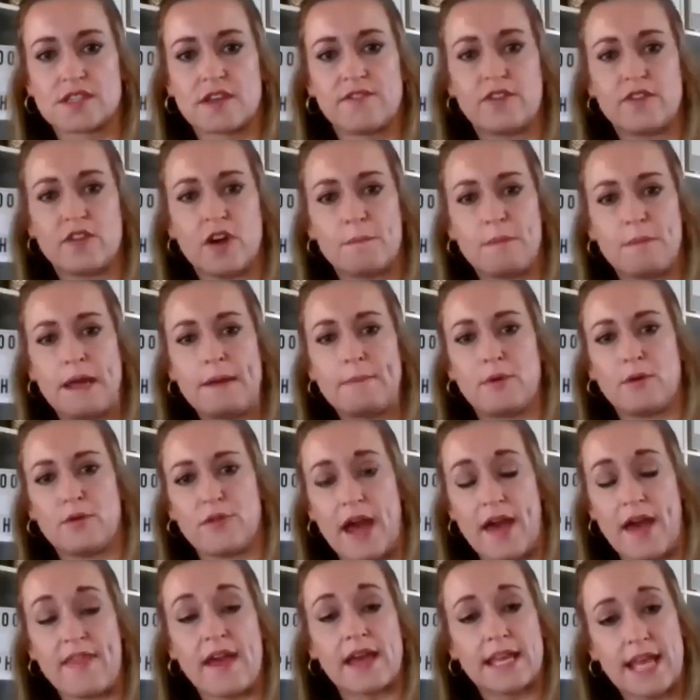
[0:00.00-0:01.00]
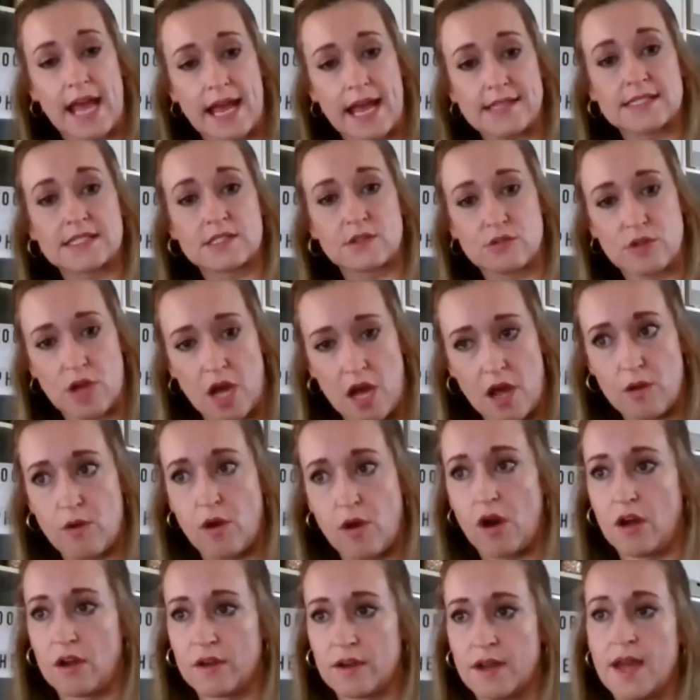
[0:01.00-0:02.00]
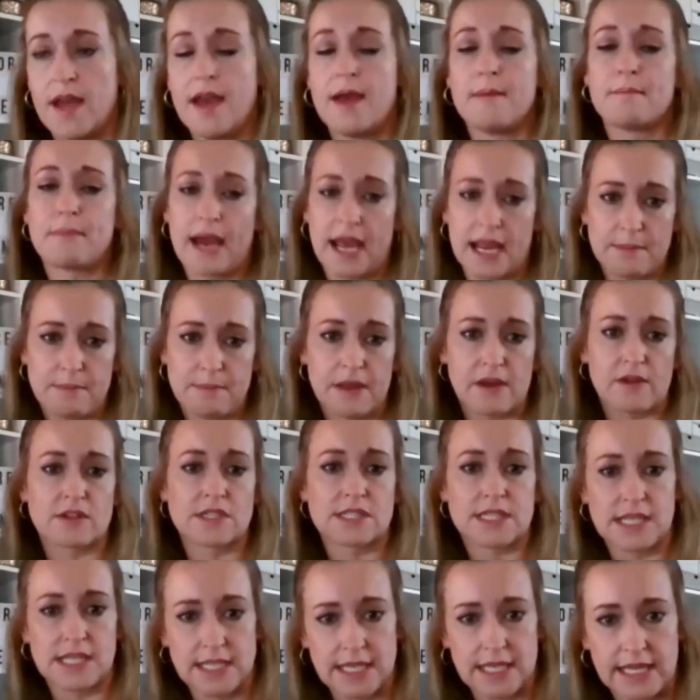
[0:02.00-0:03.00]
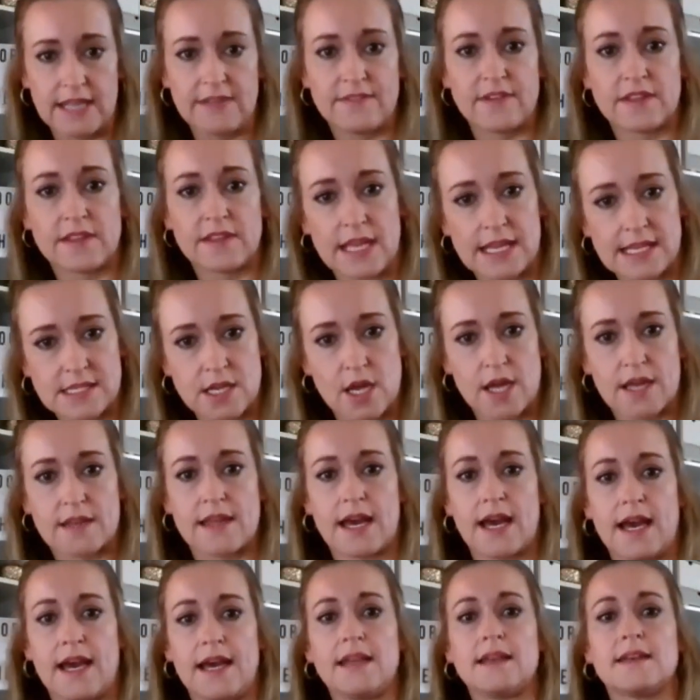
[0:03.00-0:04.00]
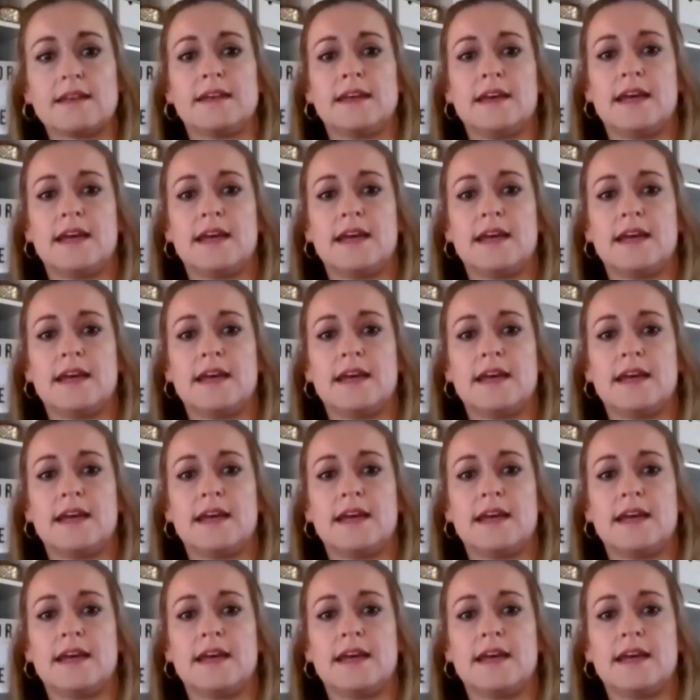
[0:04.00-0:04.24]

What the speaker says: So if you've got people, and they can still go on paid parenting leave and things like that,